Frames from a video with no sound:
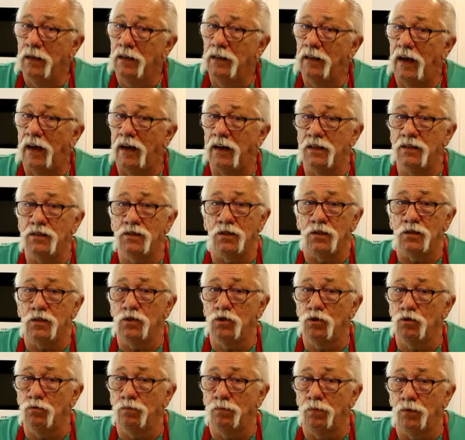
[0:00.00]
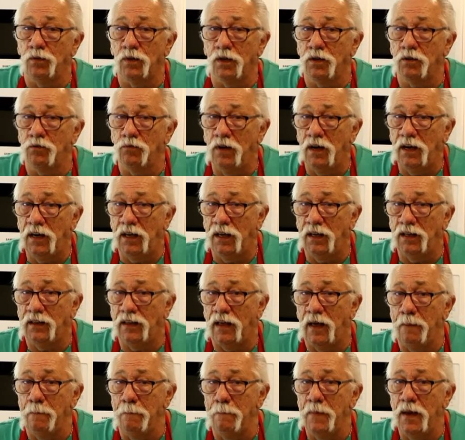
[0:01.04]
That is the super ingredient
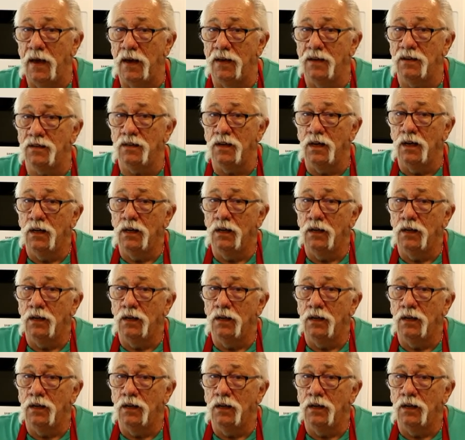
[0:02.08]
that makes